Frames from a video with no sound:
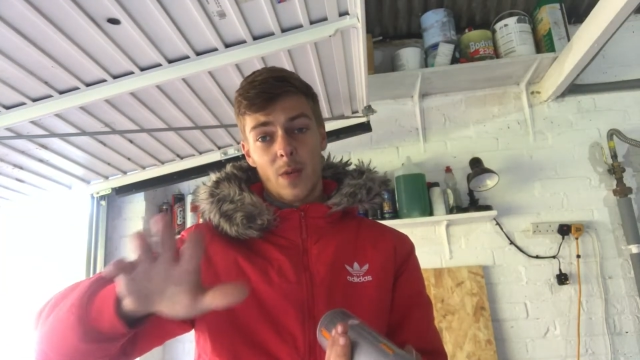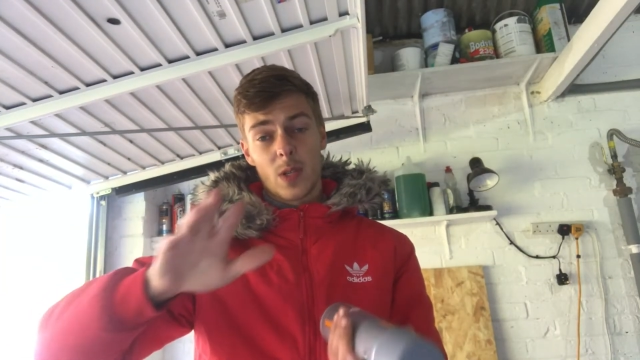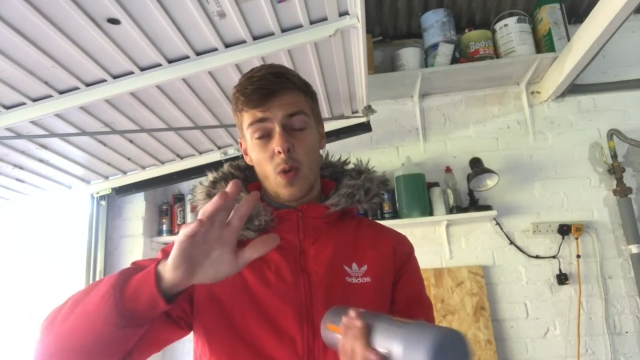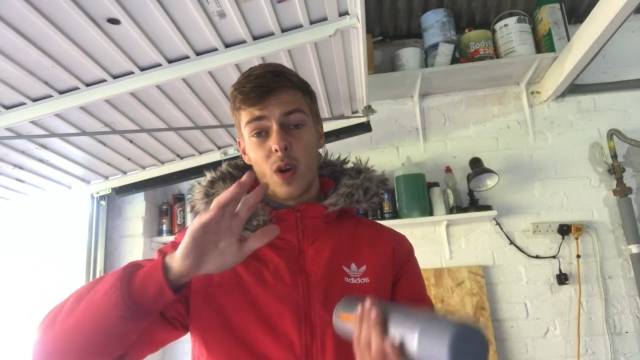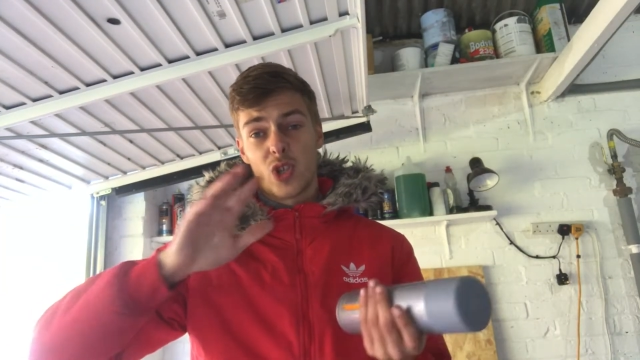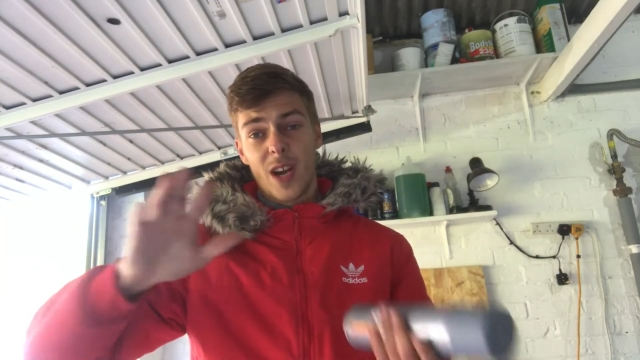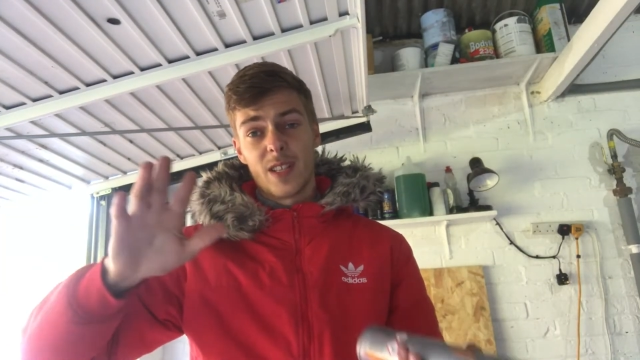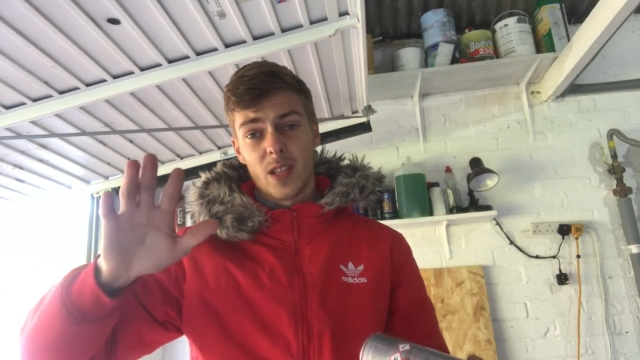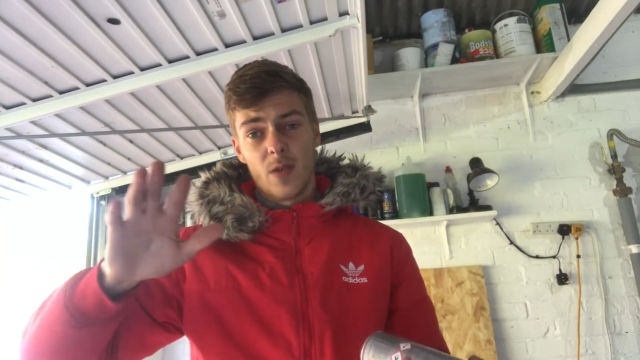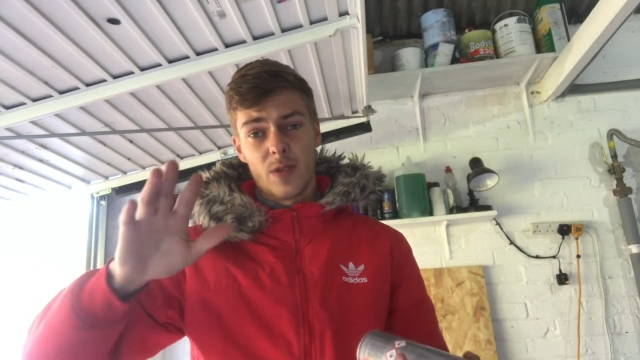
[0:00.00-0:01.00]
so it's quite
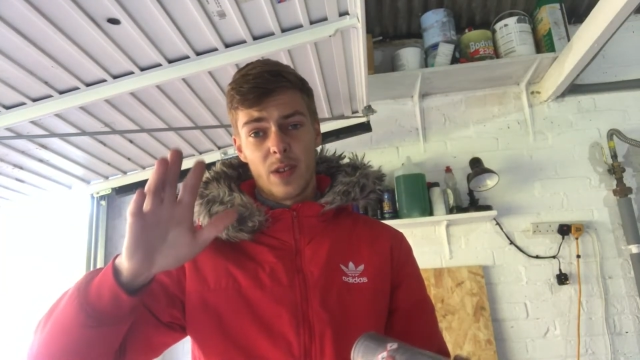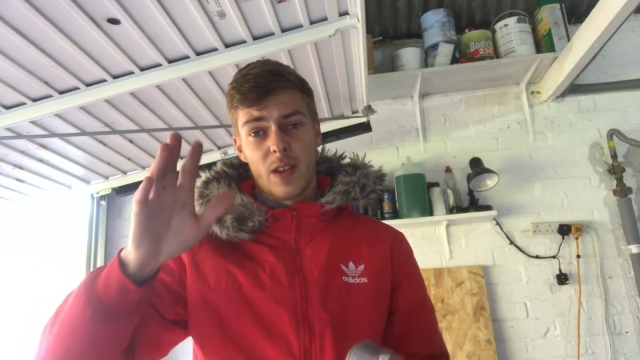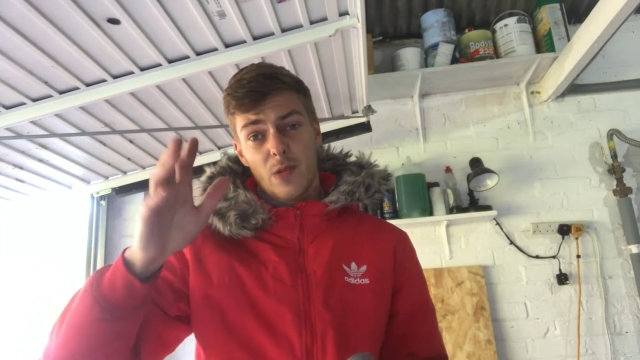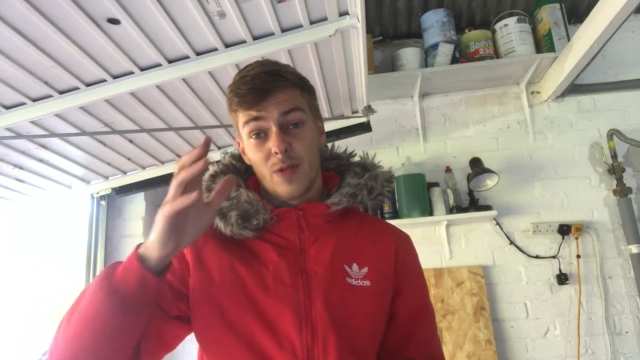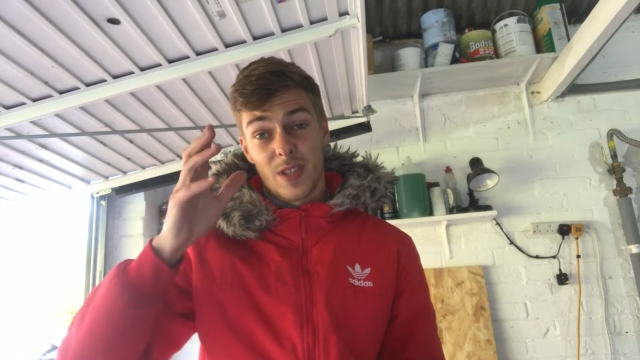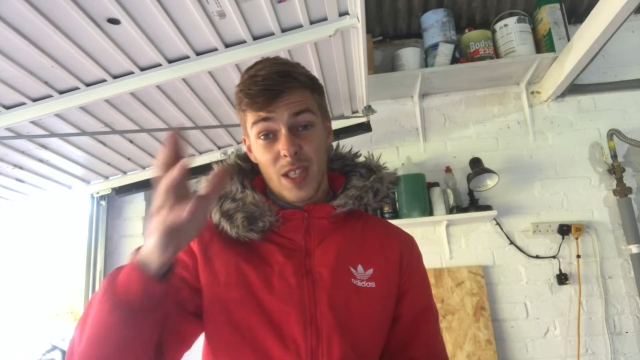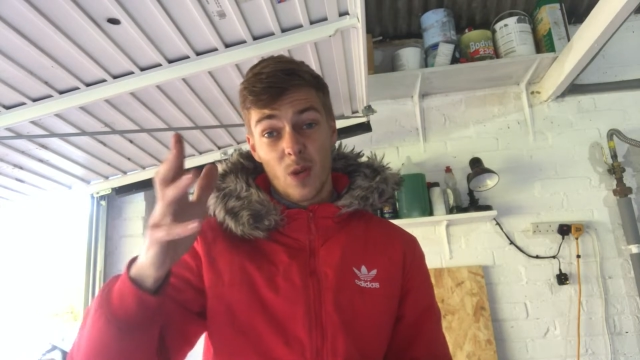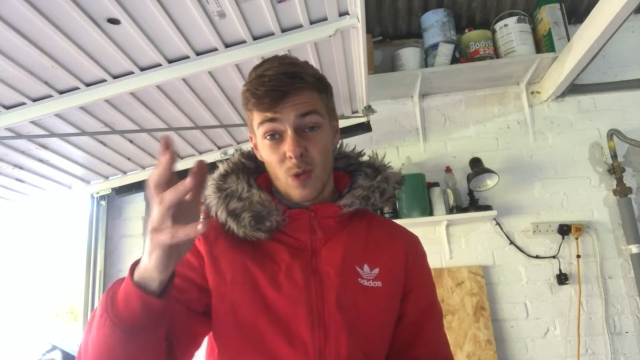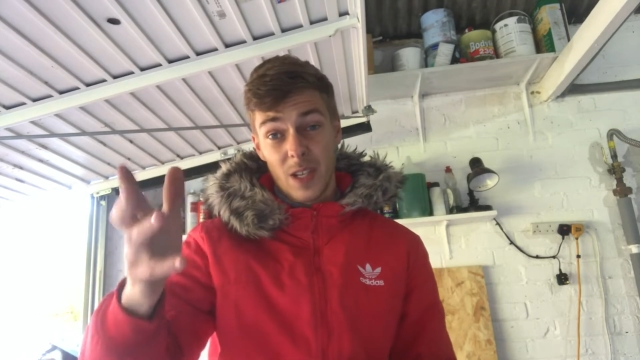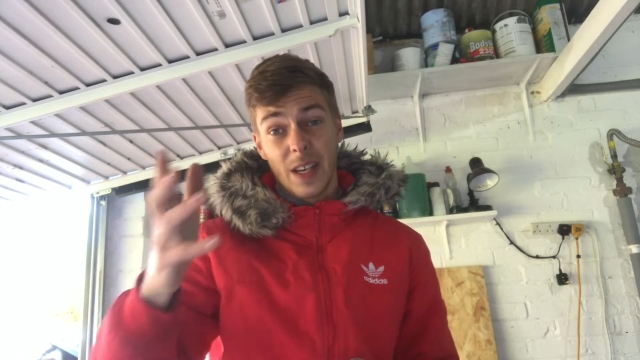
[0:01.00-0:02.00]
translucent and you can
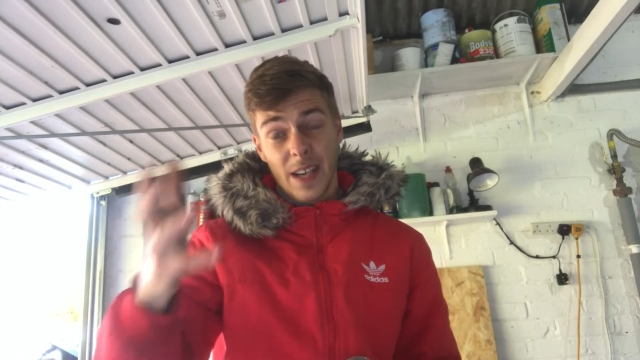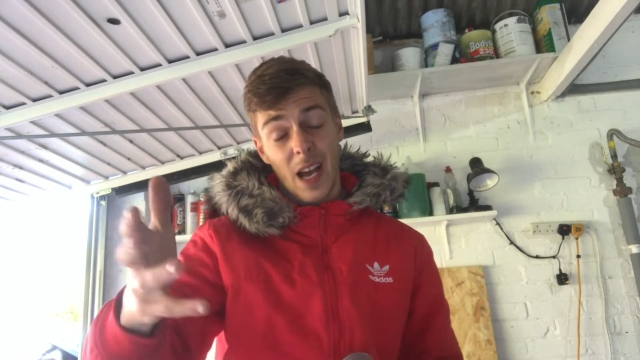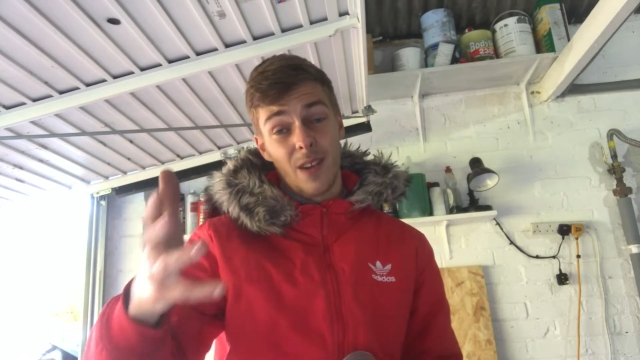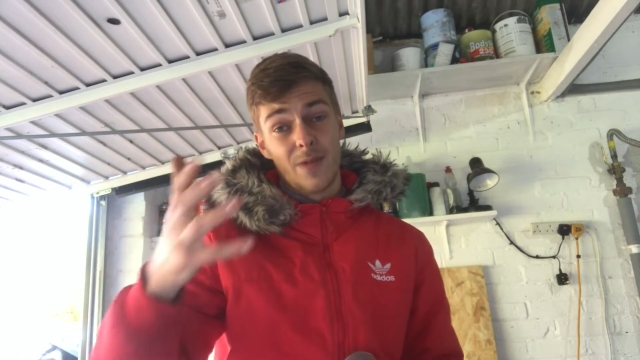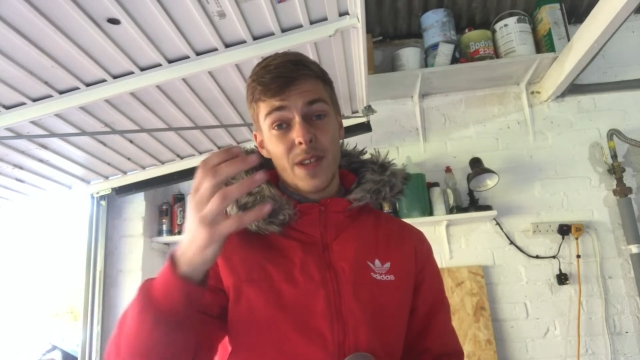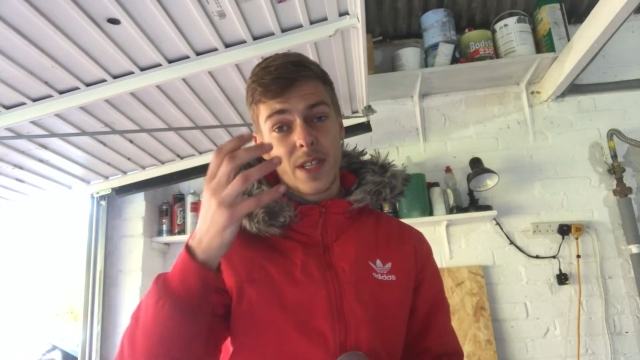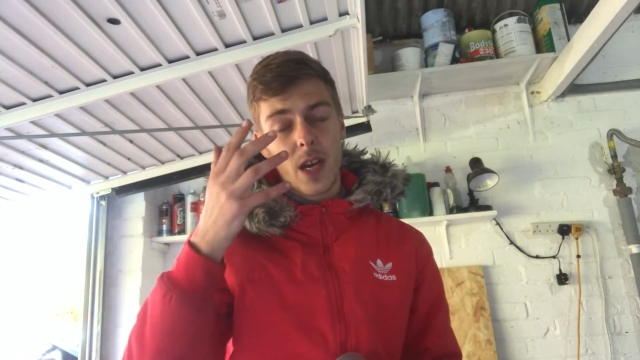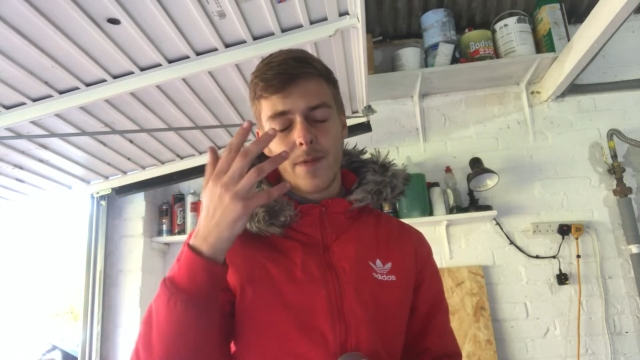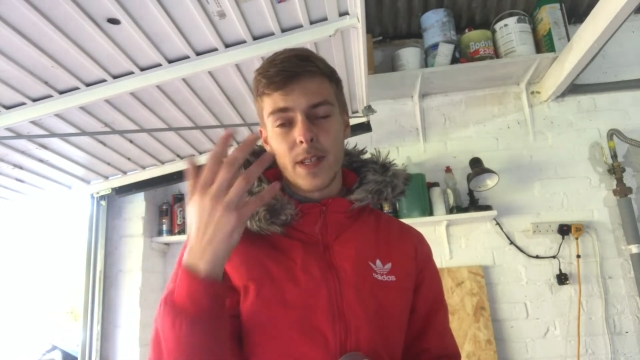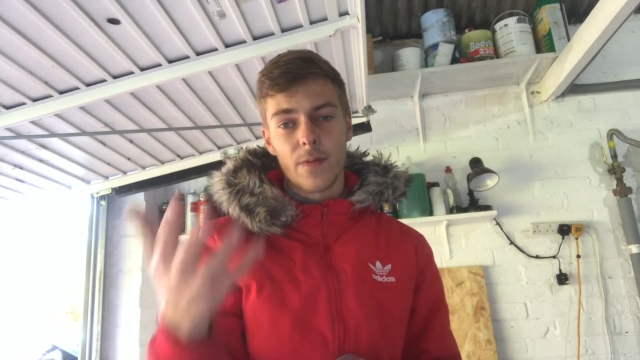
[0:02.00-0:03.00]
still see the colour of the
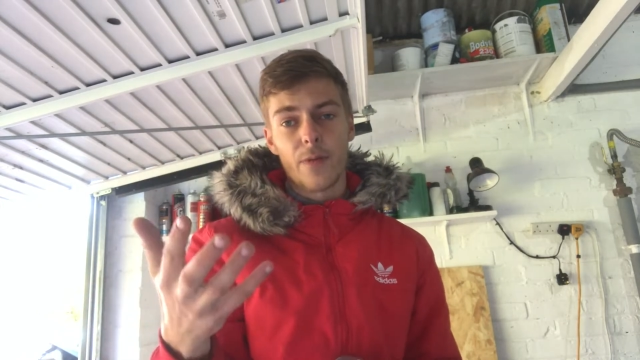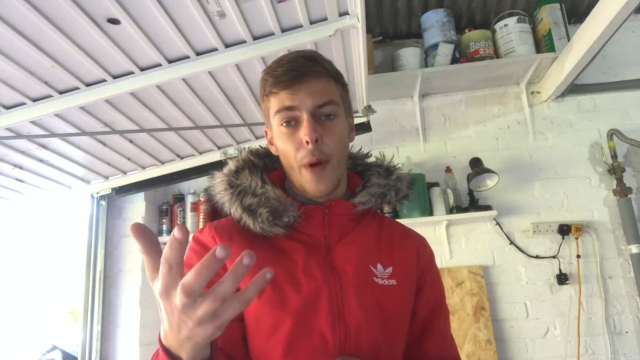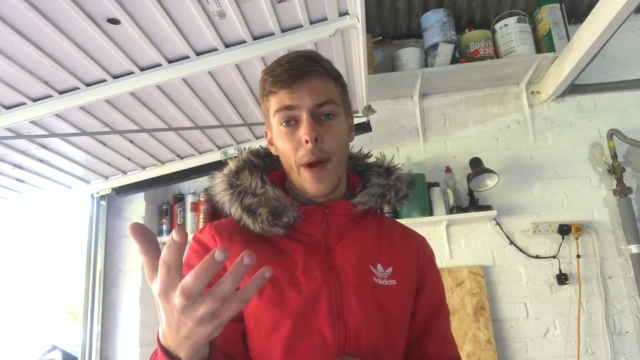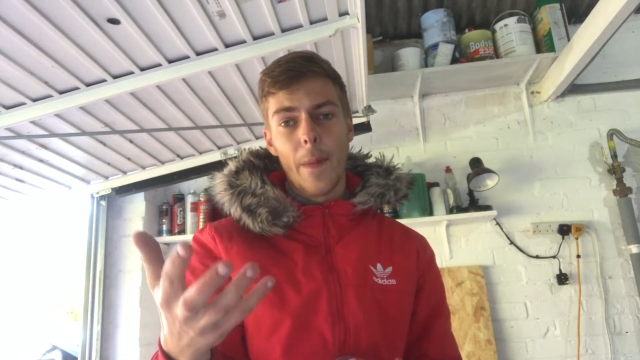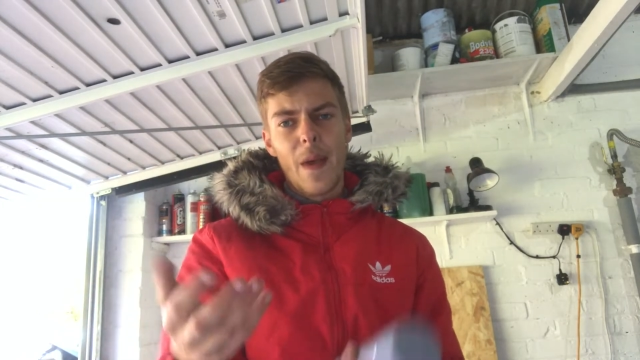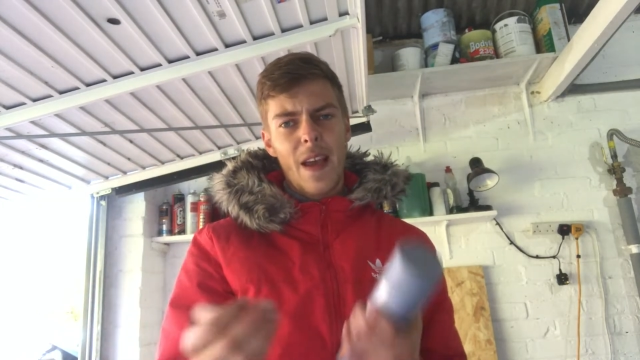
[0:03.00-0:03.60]
surface through it.